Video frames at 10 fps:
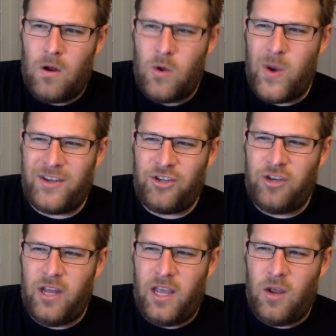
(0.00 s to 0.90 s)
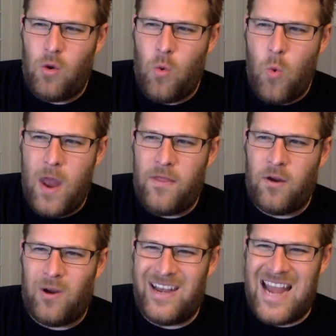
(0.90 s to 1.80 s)
questioning
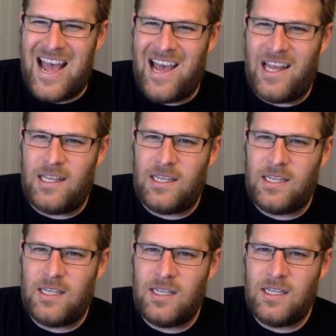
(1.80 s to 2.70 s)
whether or not